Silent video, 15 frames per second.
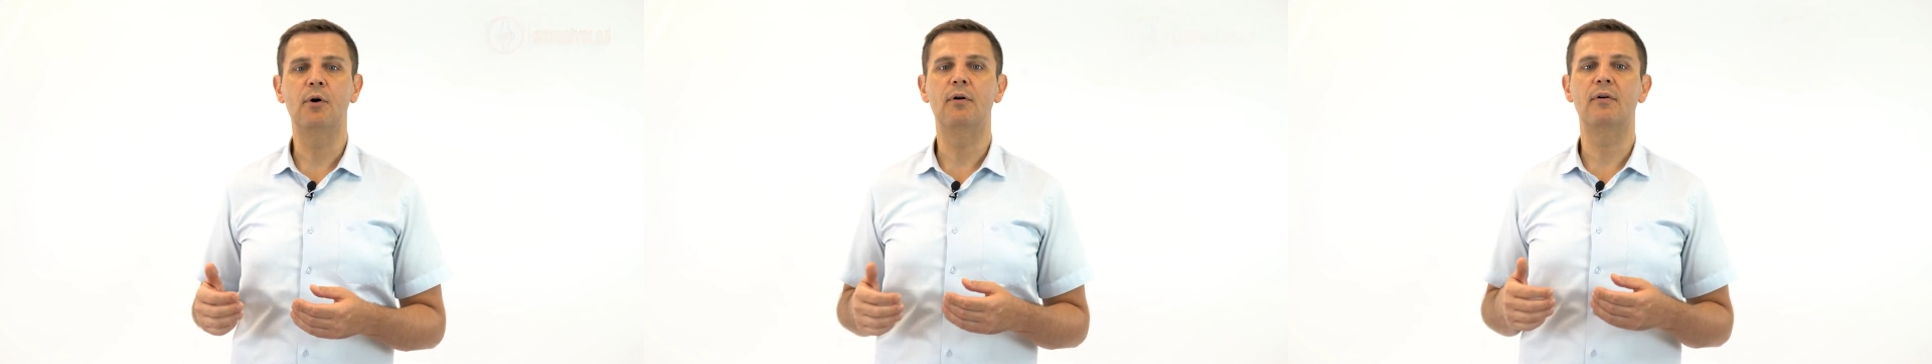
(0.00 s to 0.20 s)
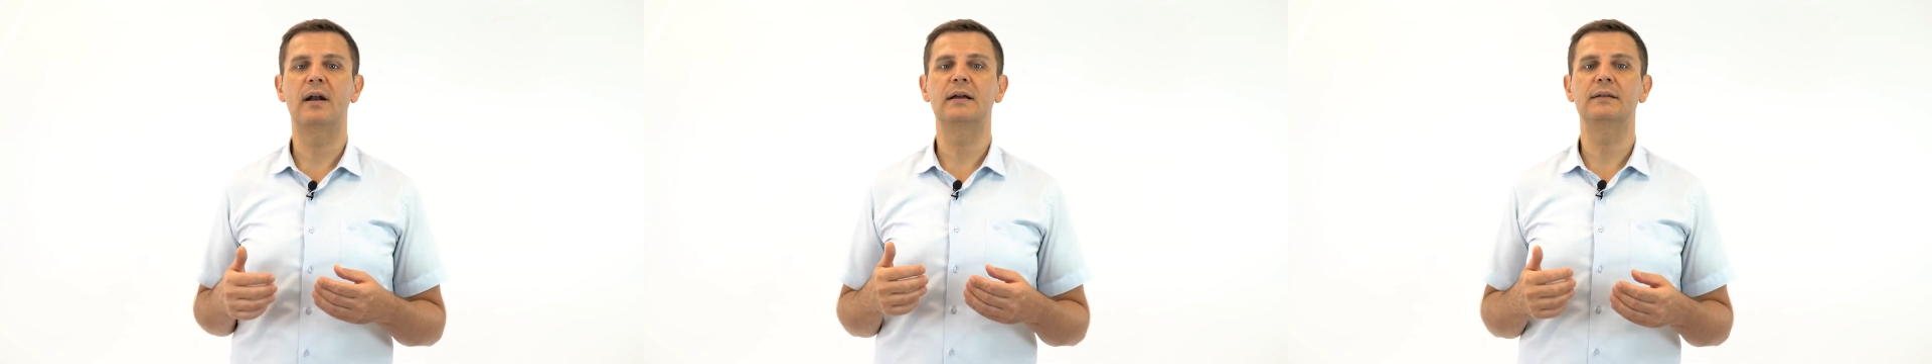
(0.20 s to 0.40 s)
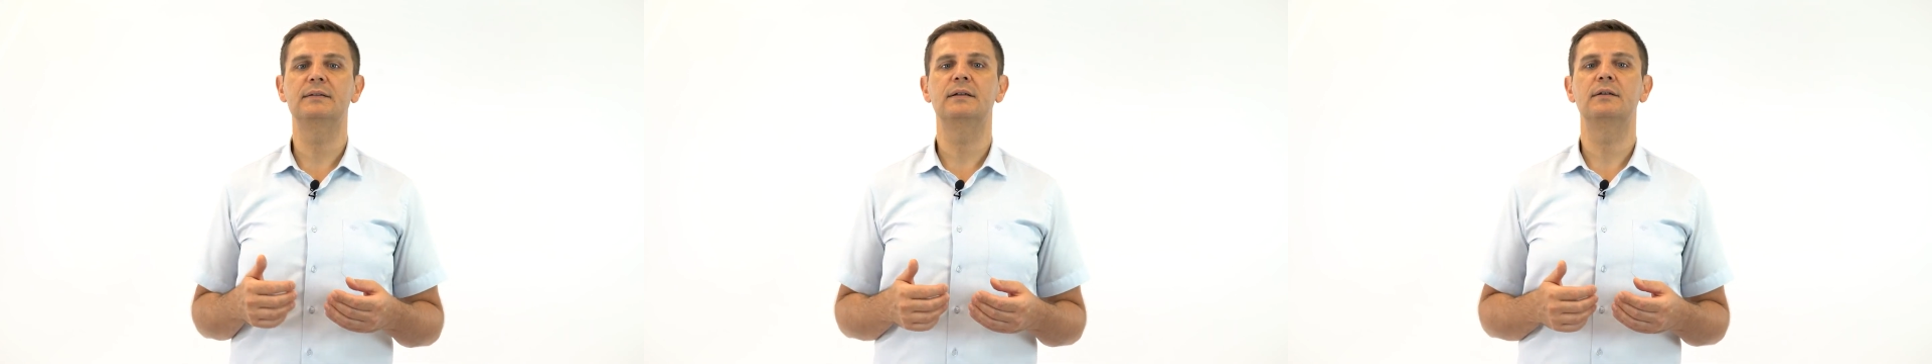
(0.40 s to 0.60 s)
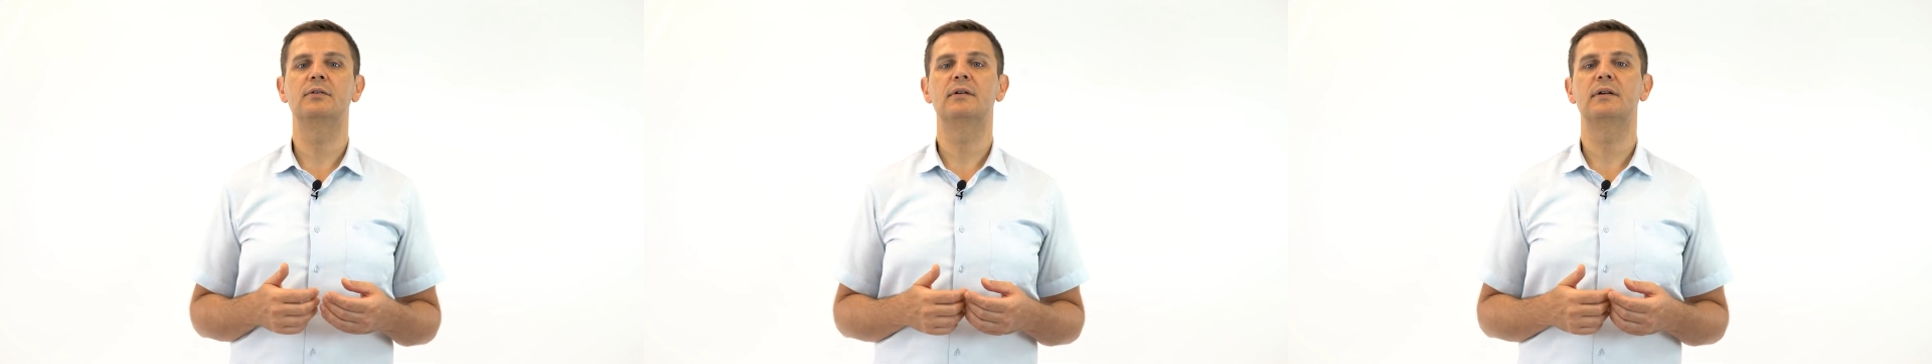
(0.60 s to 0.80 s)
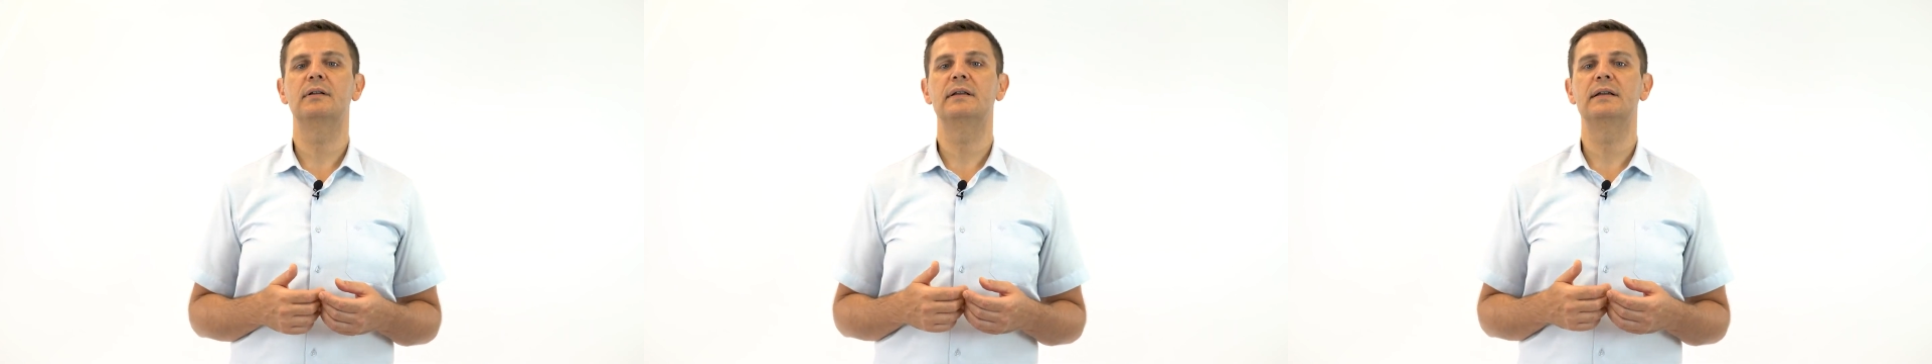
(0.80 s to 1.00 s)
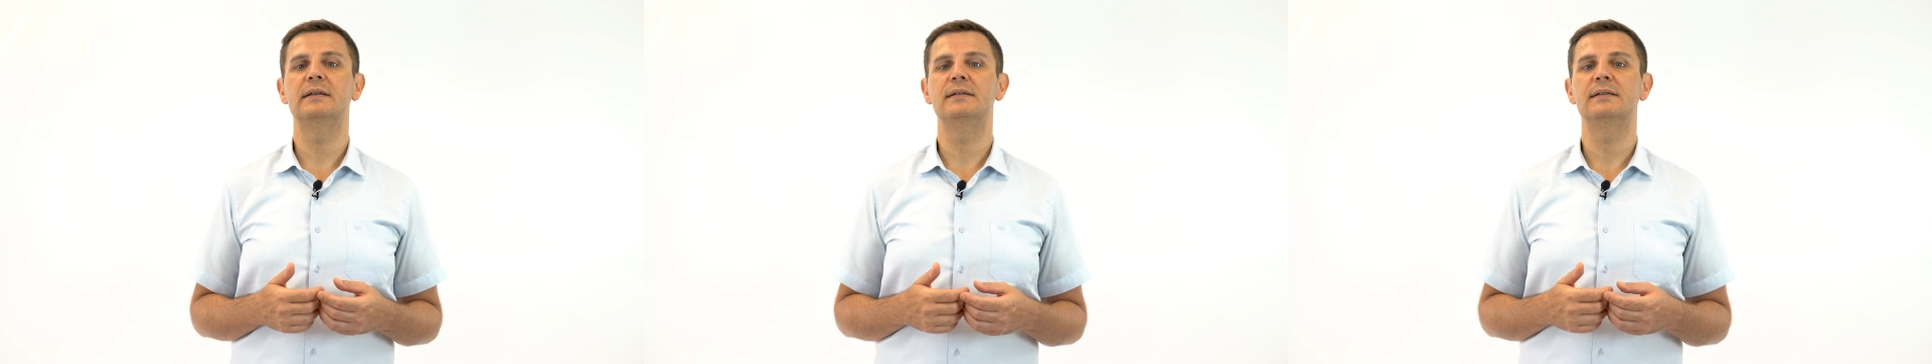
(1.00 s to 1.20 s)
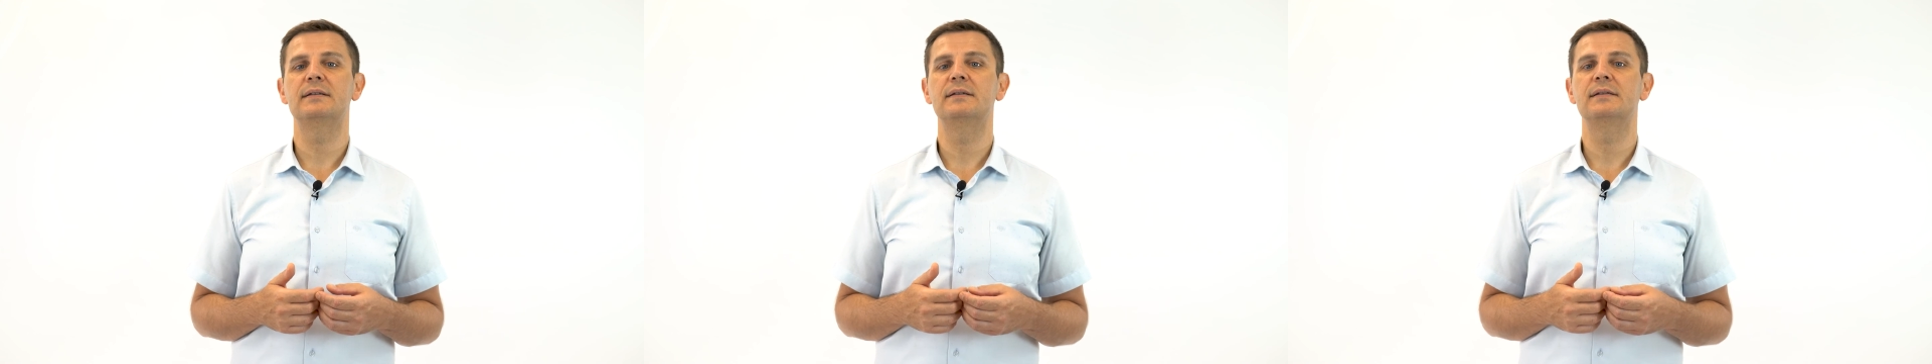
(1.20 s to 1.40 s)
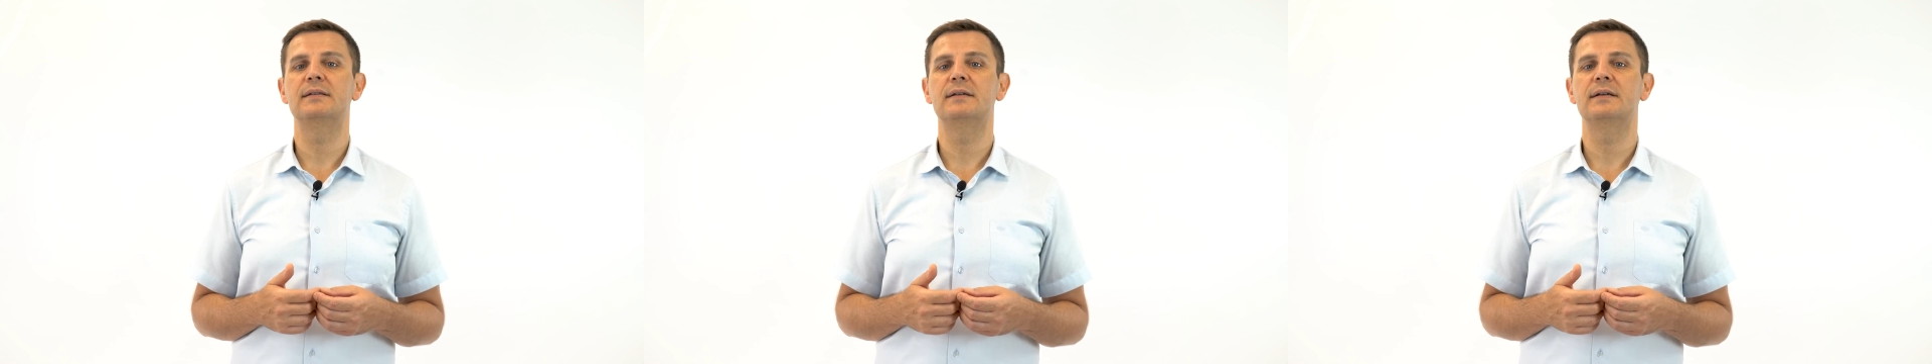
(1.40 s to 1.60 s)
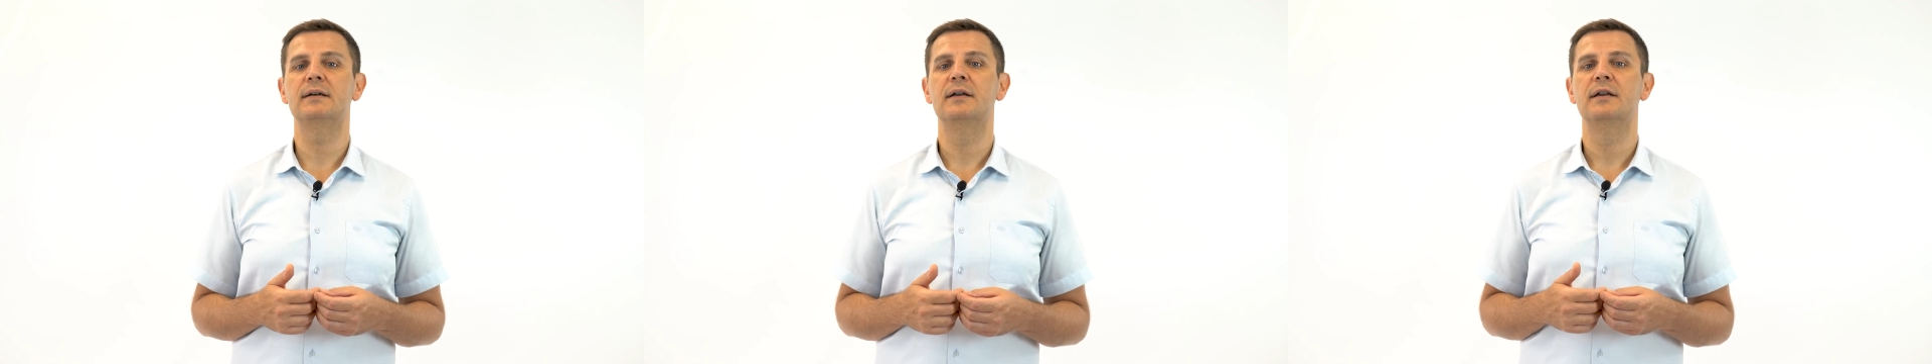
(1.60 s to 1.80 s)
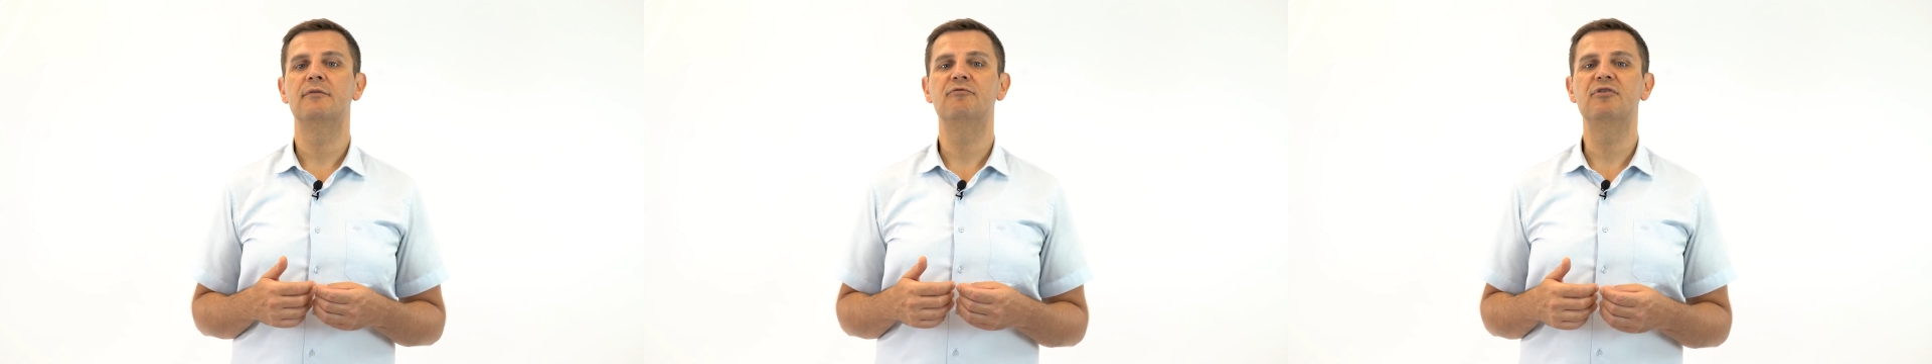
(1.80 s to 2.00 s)
or under local
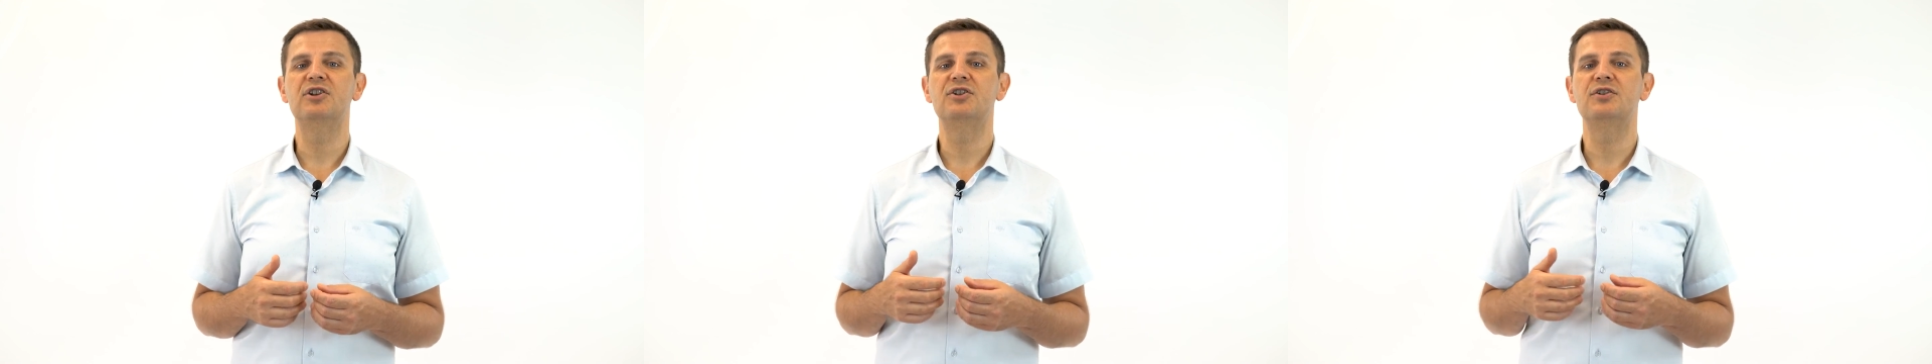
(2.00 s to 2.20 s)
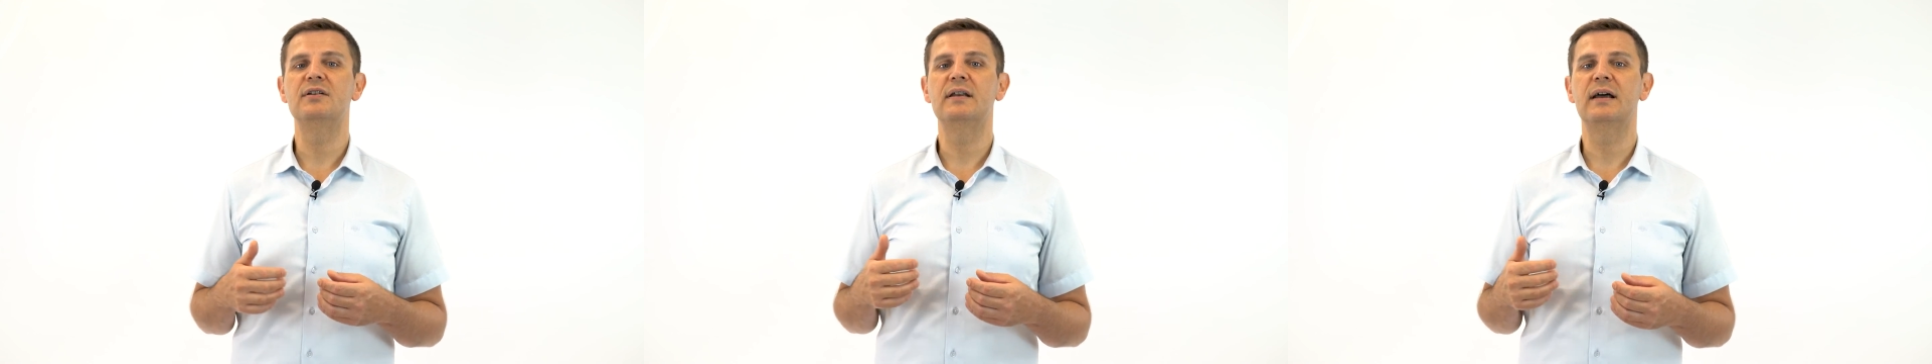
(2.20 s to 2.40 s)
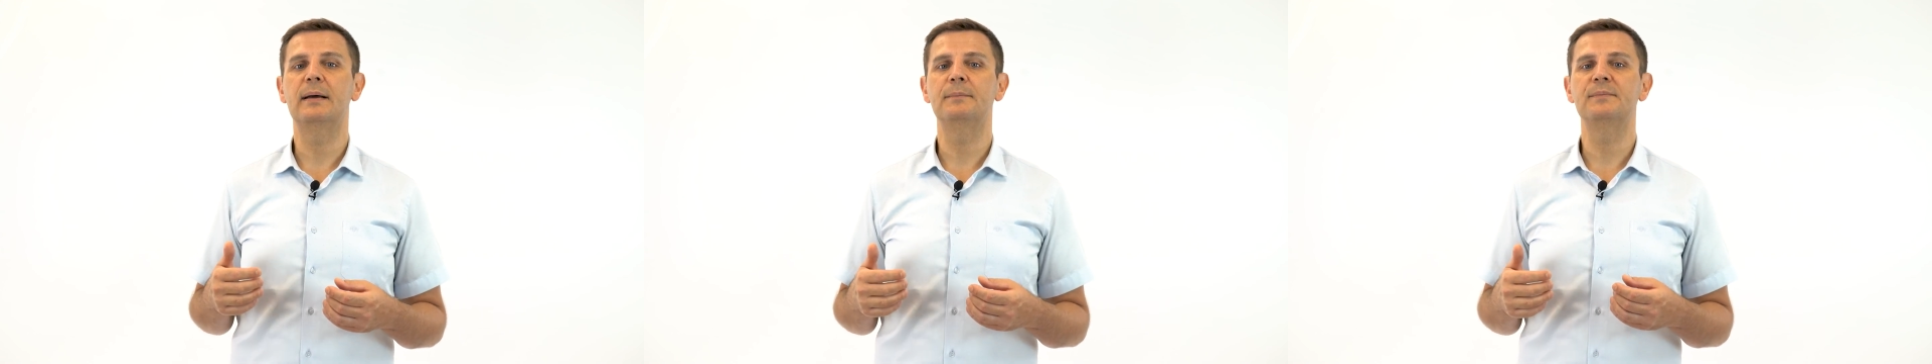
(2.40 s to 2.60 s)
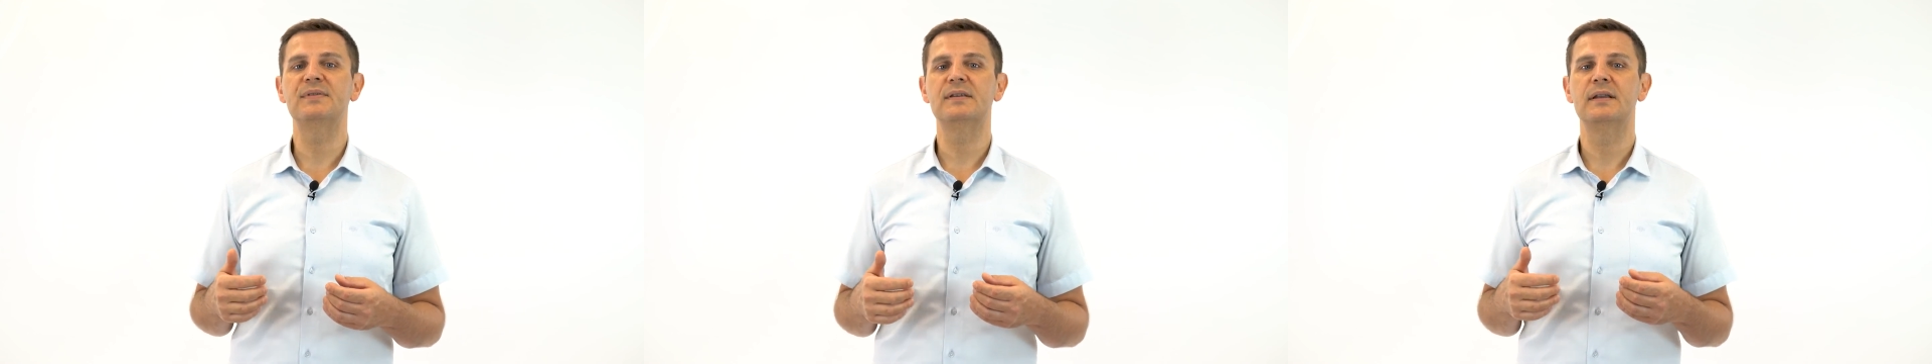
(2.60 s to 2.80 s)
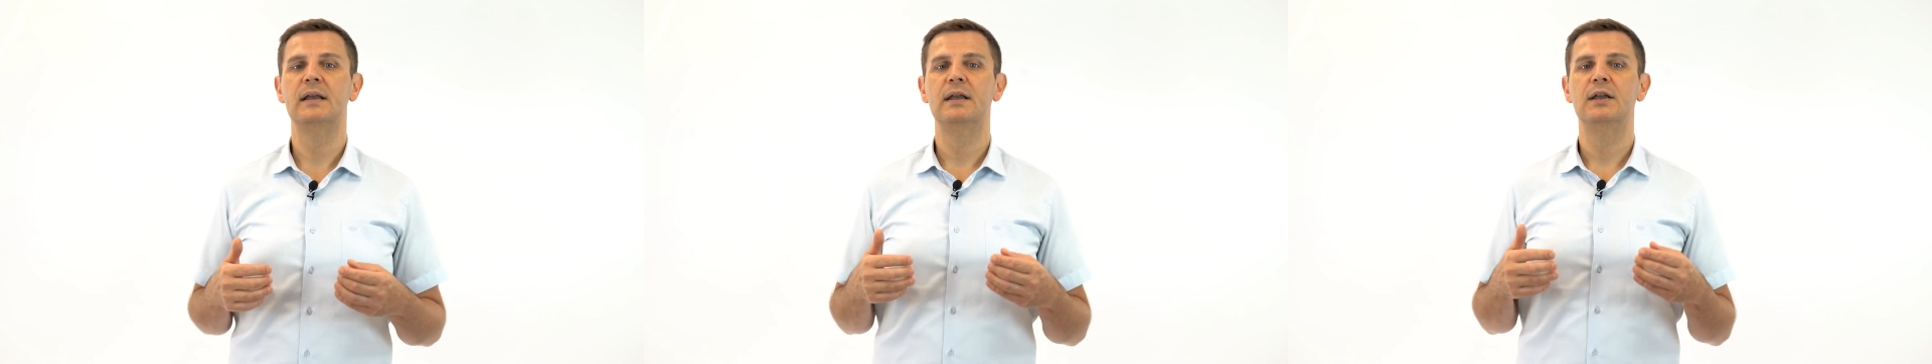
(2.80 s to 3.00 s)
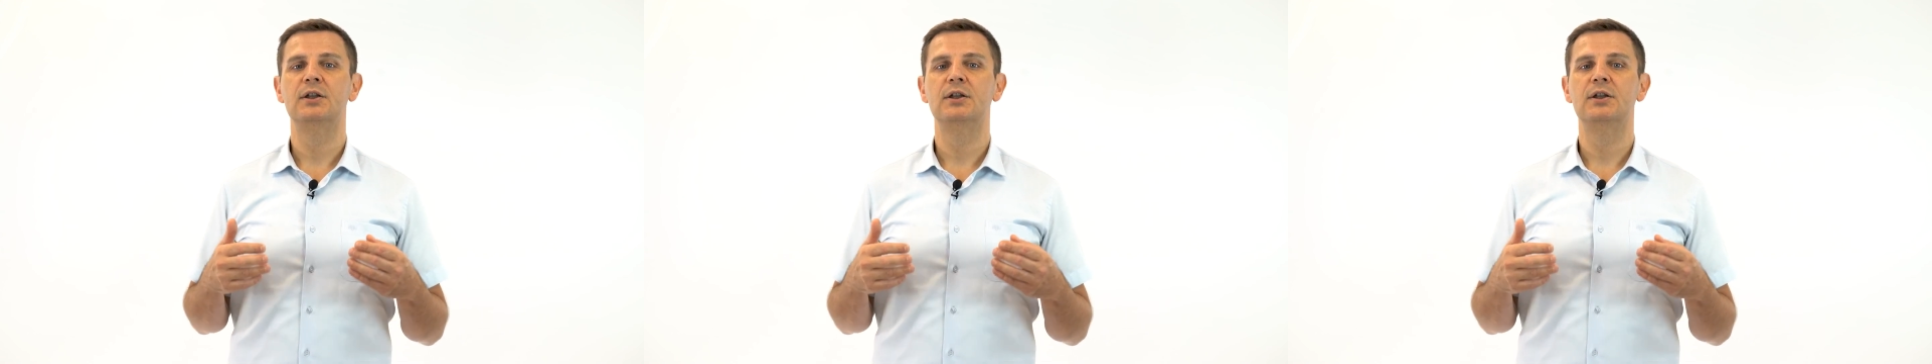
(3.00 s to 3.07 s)
anesthesia, which numbs